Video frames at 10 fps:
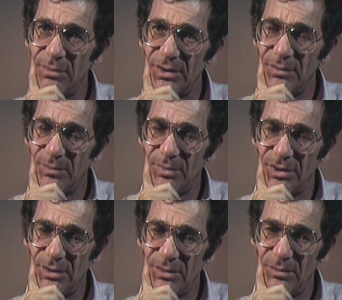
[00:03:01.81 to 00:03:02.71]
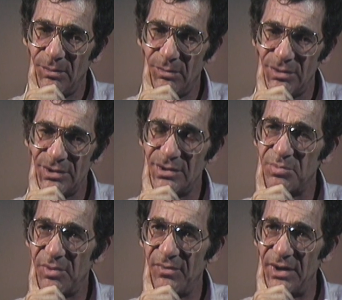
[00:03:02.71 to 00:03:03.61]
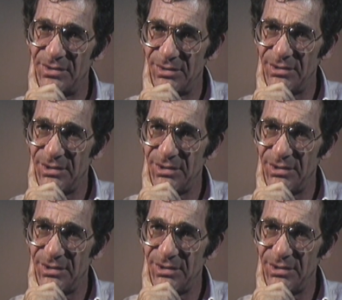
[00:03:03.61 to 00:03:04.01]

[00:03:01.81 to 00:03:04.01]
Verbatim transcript: but but just as professional,